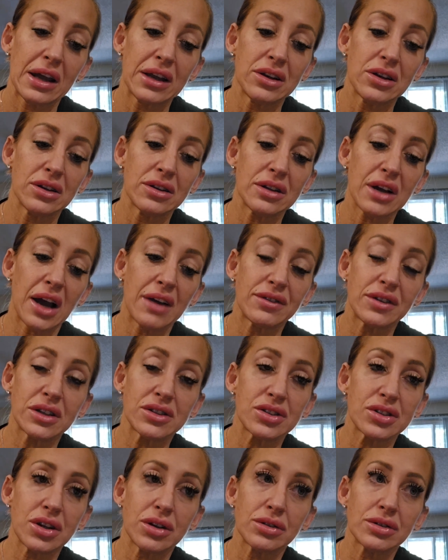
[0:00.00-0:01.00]
And I've
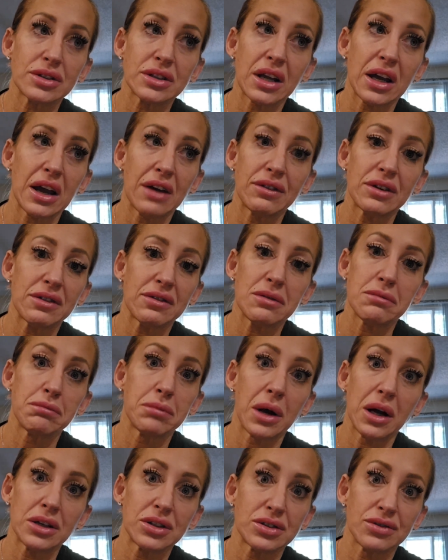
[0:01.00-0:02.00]
done shows and I haven't
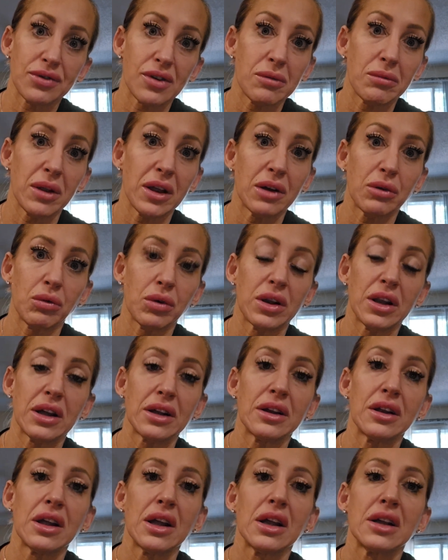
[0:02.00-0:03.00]
even budged from like when
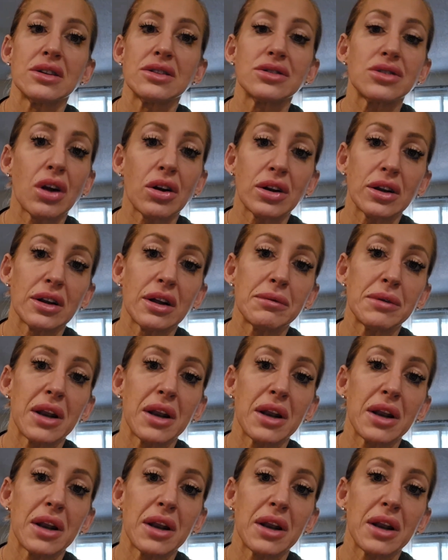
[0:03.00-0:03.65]
I started.